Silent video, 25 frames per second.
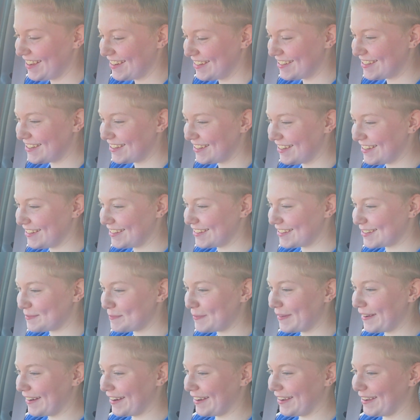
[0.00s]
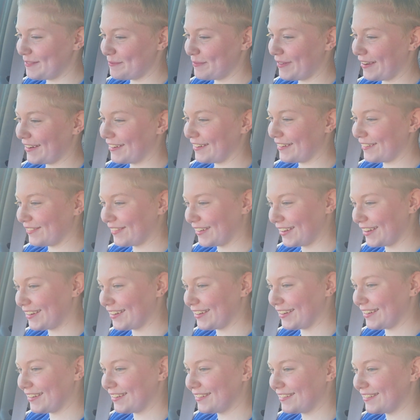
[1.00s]
Teen Spirit by
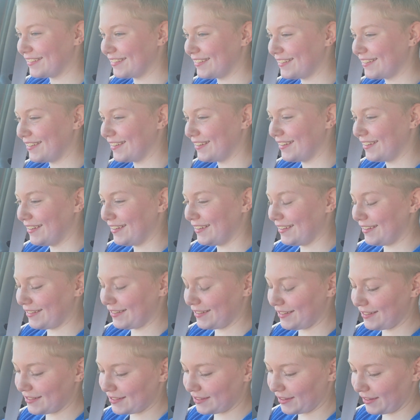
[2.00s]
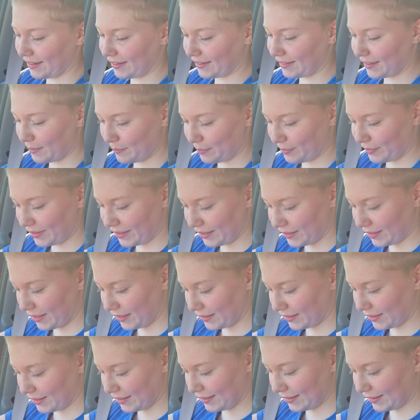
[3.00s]
Nirvana. And then nice. So like they played
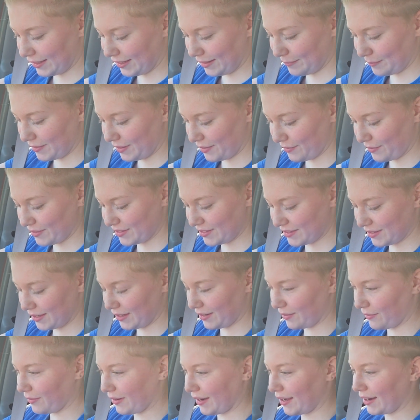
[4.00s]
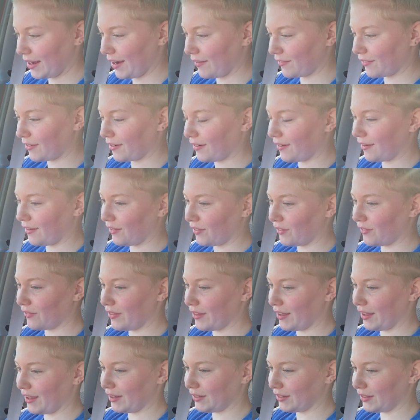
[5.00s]
like the clip, and it was like right after all of
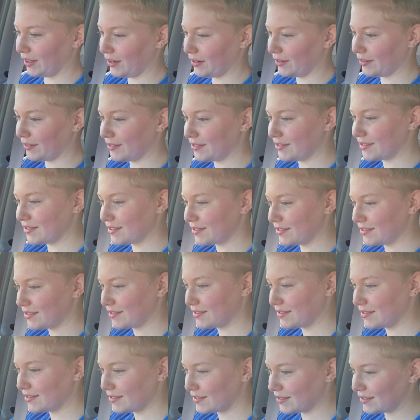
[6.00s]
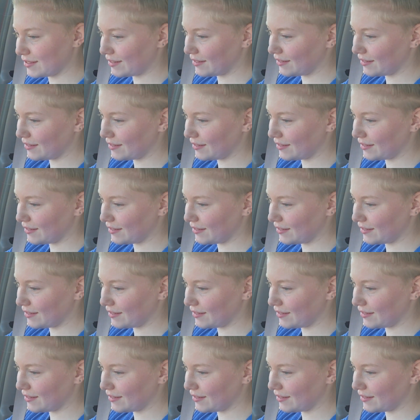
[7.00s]
the hellos. So.